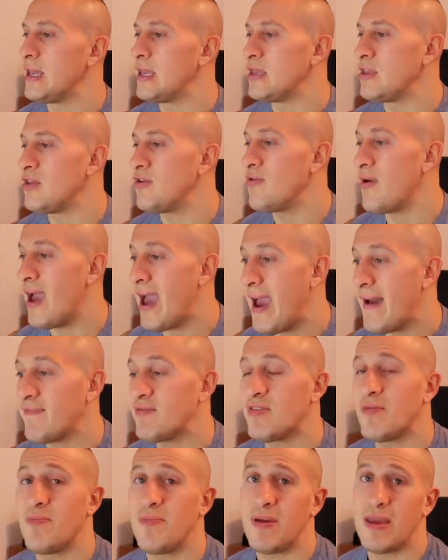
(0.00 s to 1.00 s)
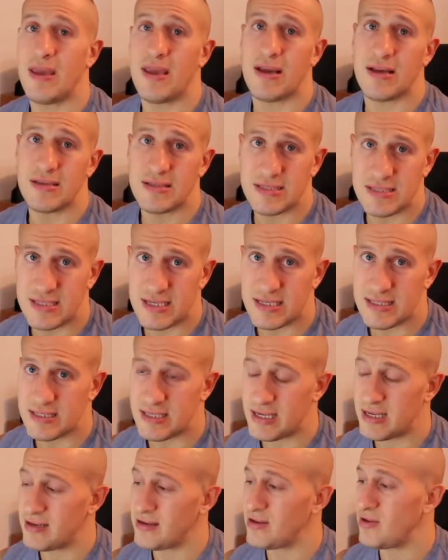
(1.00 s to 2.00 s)
you have to be
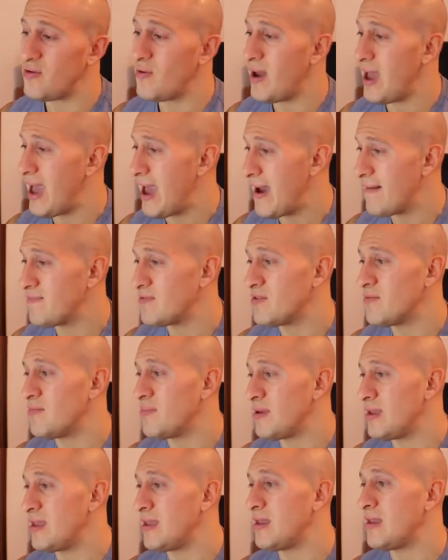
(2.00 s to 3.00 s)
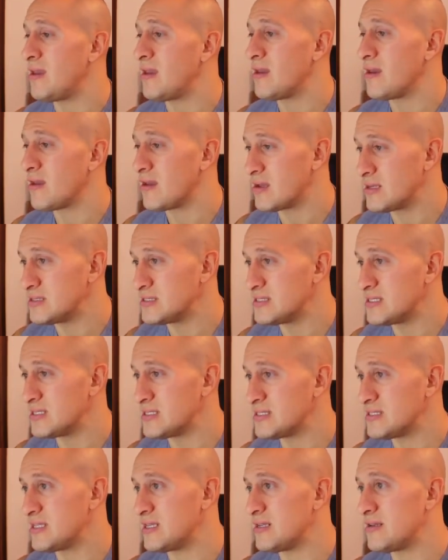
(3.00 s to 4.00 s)
consistent. You have to be
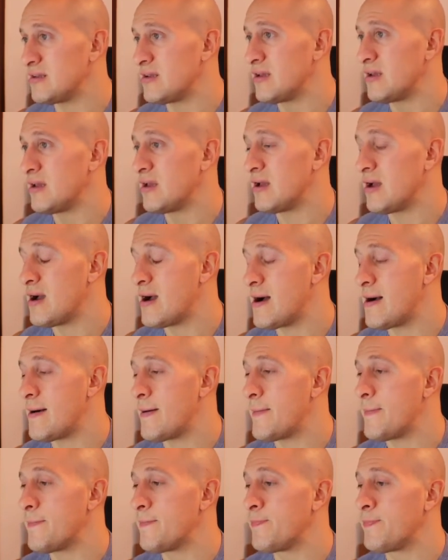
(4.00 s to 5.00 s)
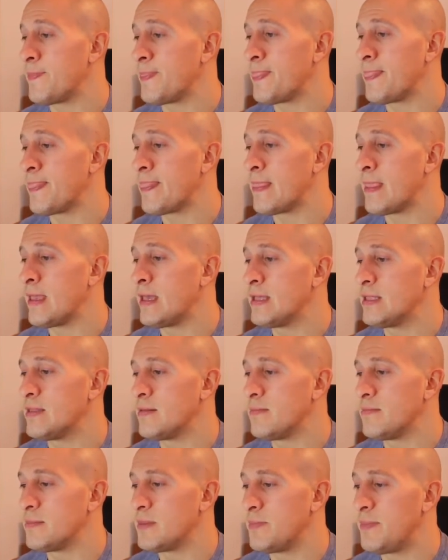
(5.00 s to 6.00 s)
consistent. The
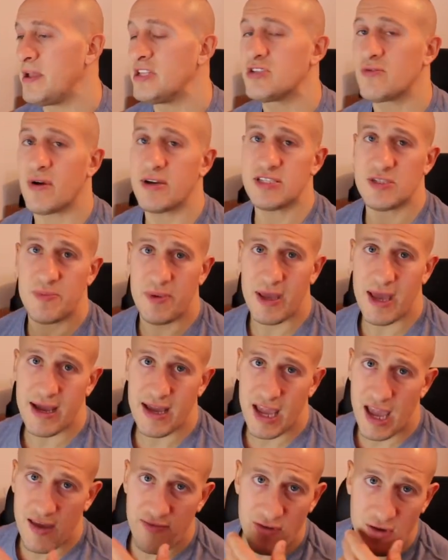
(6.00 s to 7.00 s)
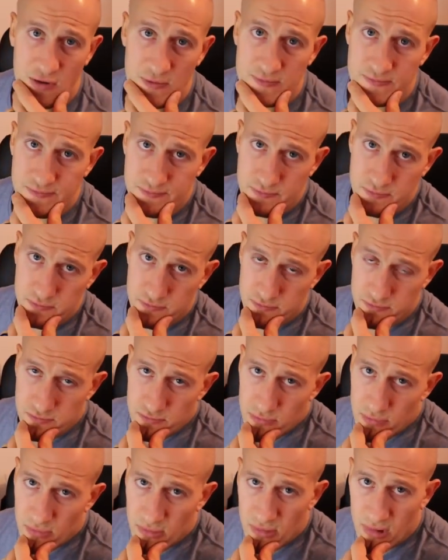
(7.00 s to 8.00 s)
pizza recipe I gave you,
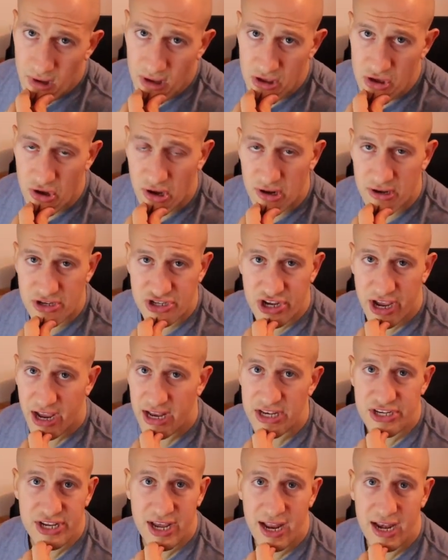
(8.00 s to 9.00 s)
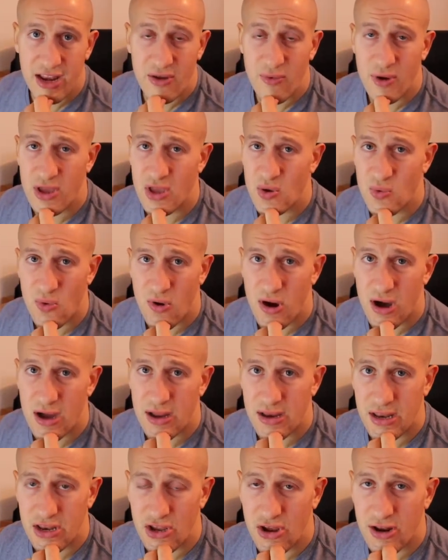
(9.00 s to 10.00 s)
you can change that any way you
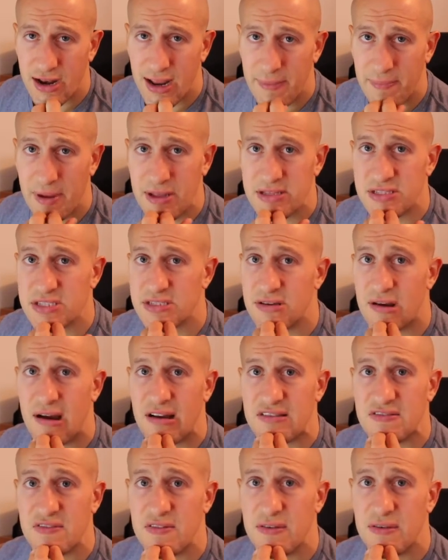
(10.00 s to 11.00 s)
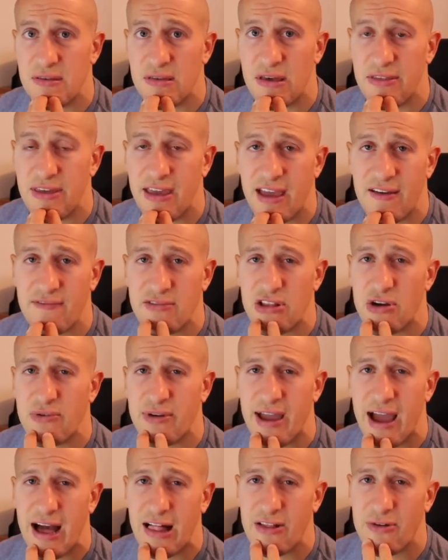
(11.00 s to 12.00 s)
want, and you can add pizza sauce. They have low
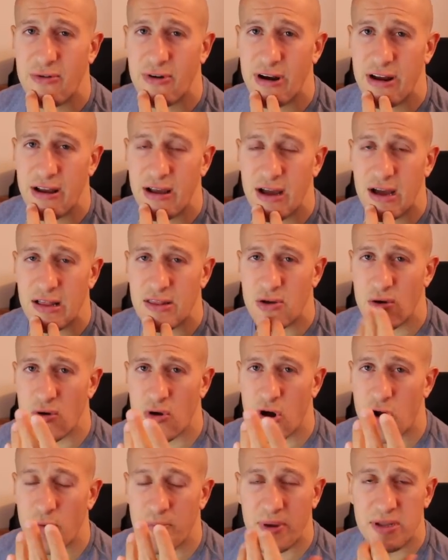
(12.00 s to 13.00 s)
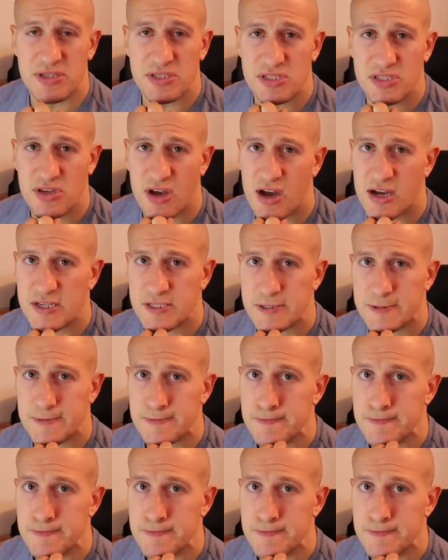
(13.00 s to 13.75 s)
calorie, low carb pizza sauce.